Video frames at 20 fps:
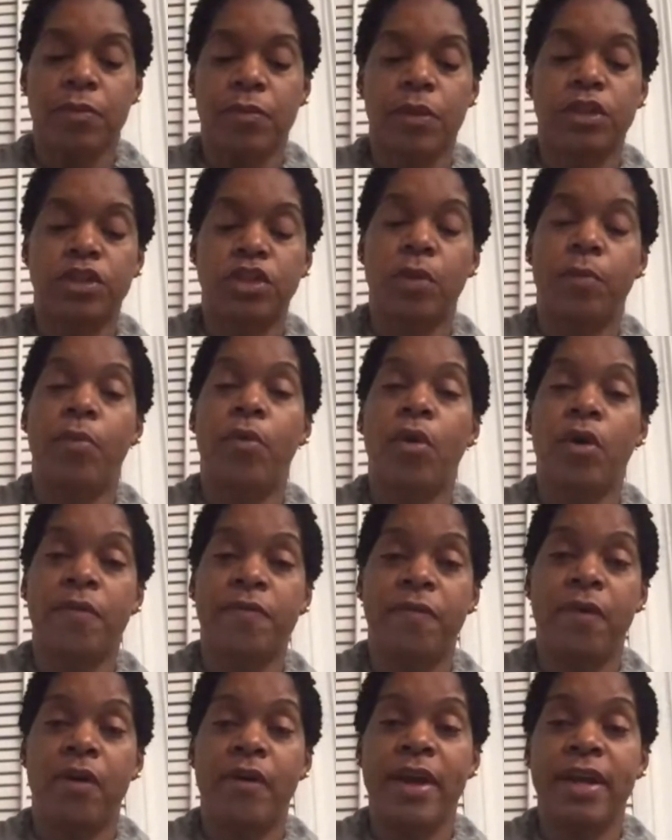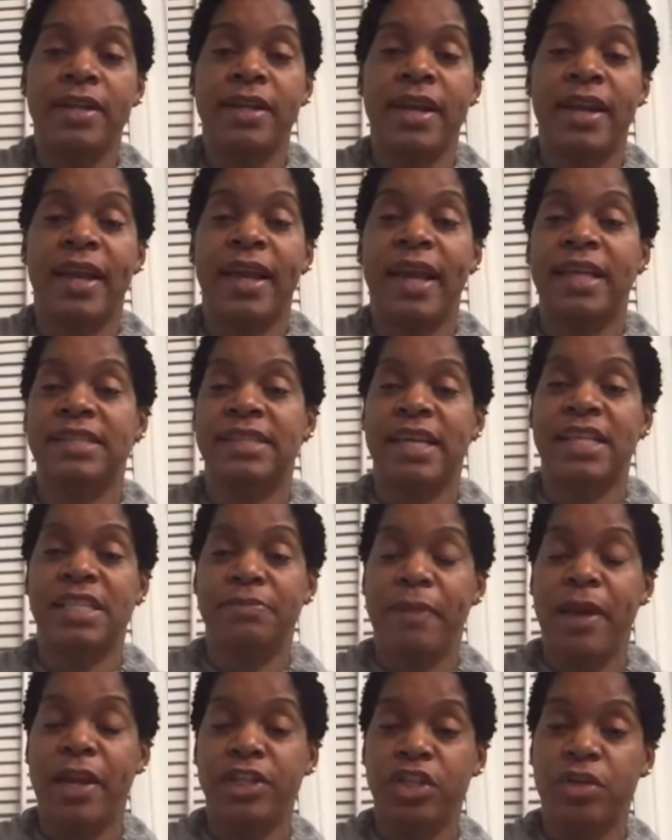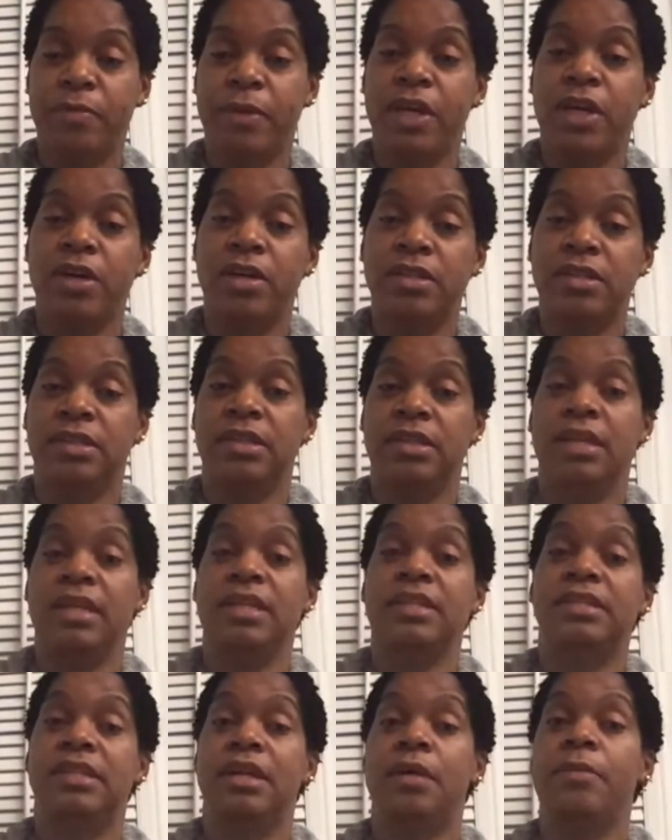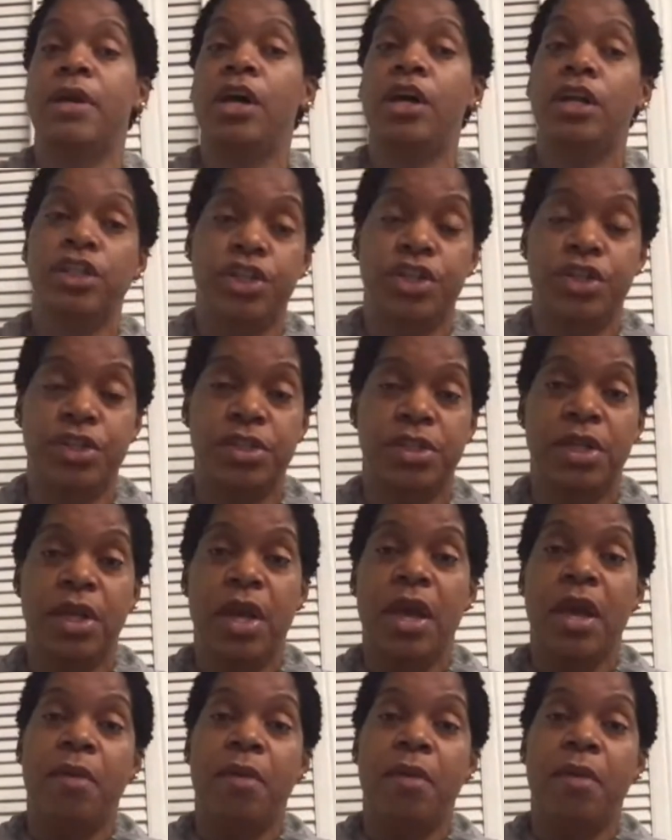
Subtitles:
support for it, and I guess that's mentioned because in some cultures,